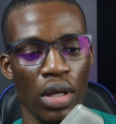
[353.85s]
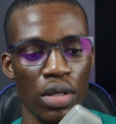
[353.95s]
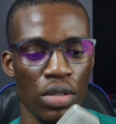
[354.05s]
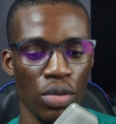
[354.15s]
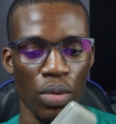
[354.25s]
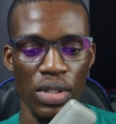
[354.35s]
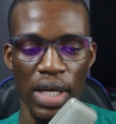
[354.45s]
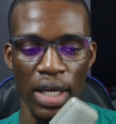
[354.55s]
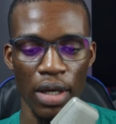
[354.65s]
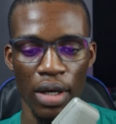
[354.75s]
So once I
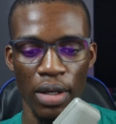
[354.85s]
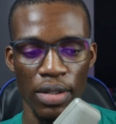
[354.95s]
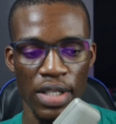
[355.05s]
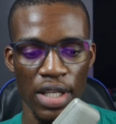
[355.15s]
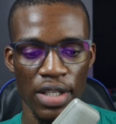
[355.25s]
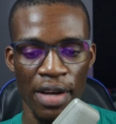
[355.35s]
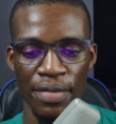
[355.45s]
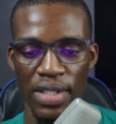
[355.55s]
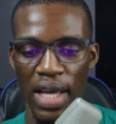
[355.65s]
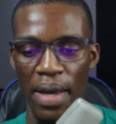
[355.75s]
search
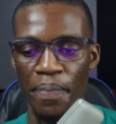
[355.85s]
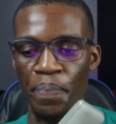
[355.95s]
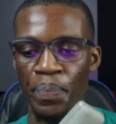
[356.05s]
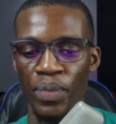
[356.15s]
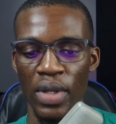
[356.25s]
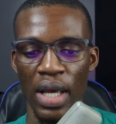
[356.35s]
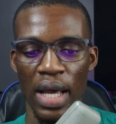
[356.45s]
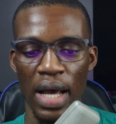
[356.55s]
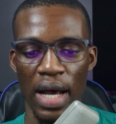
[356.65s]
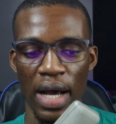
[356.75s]
FTM,
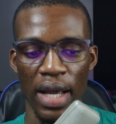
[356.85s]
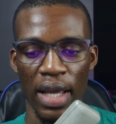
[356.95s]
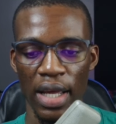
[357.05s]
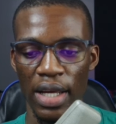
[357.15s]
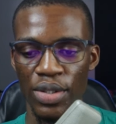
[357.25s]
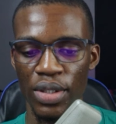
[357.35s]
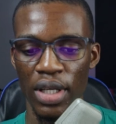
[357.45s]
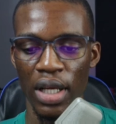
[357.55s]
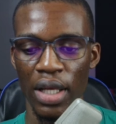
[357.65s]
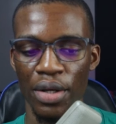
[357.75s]
I can actually click on